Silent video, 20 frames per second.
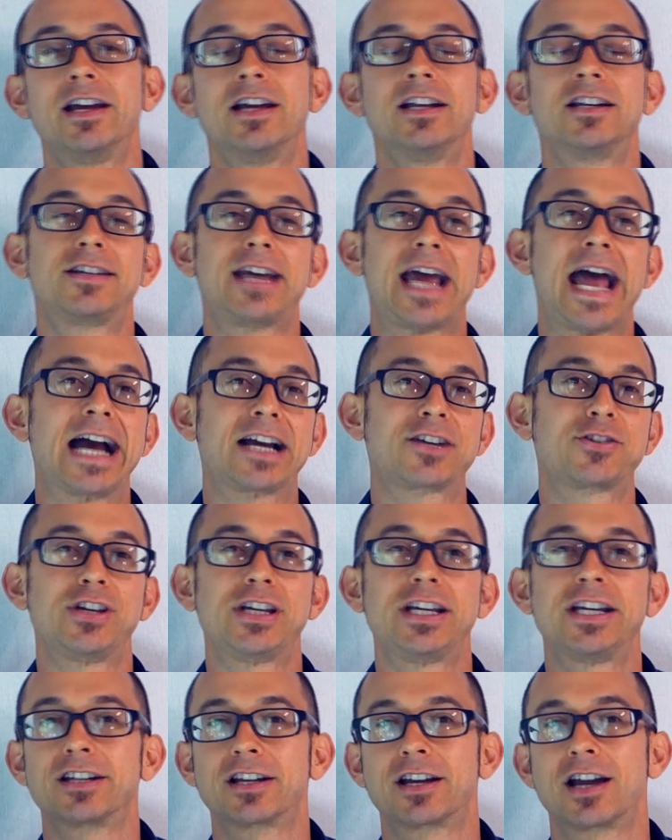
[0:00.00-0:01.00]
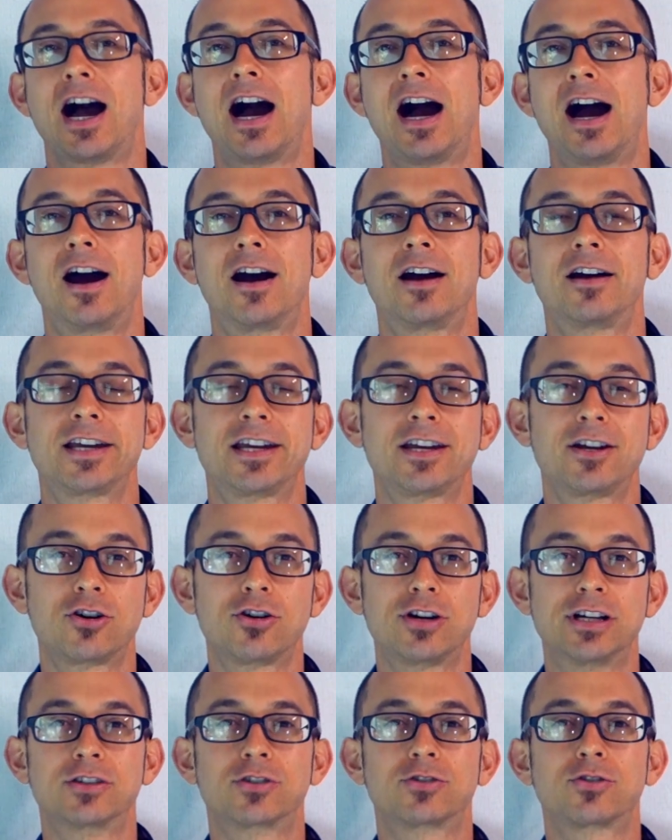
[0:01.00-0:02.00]
taxi, and car here
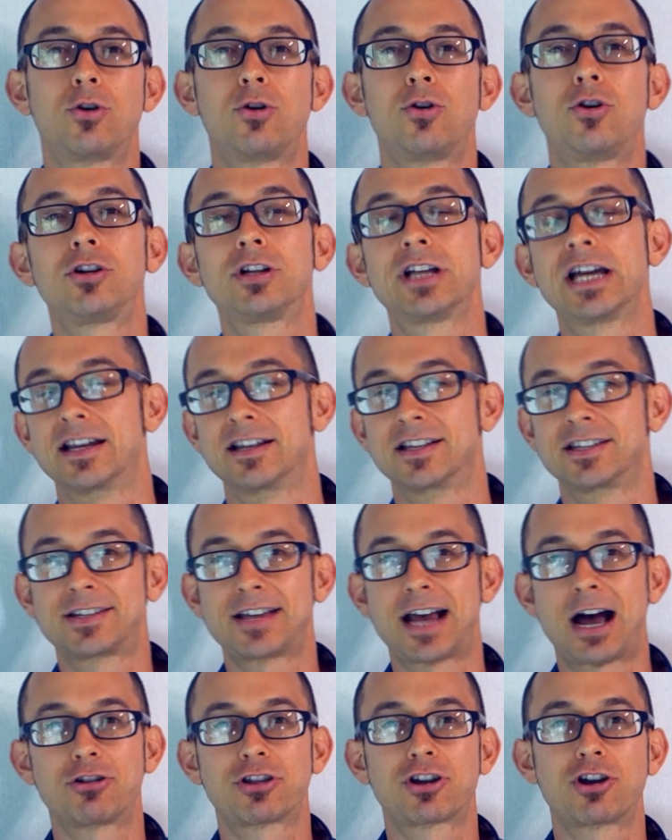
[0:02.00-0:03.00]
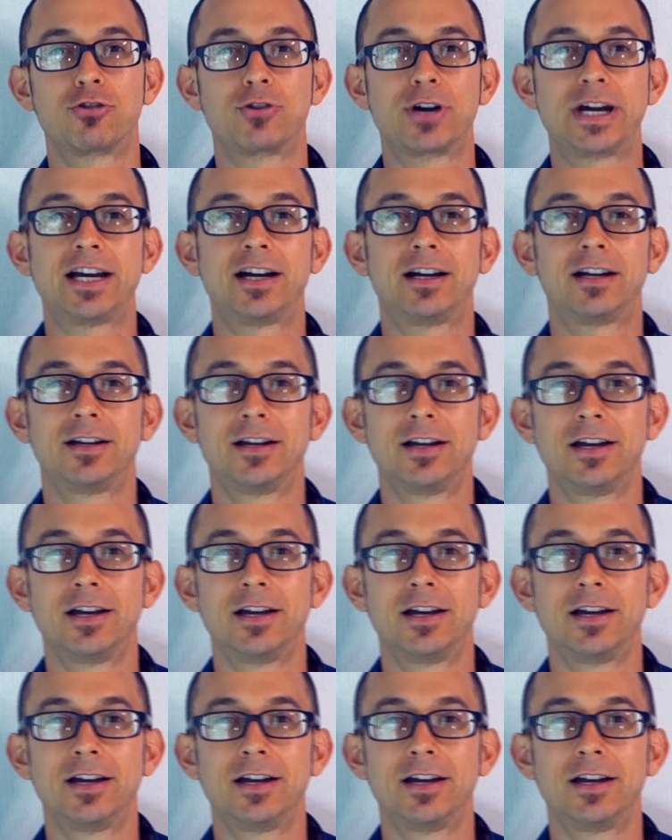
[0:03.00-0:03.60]
in Seoul and in South Korea.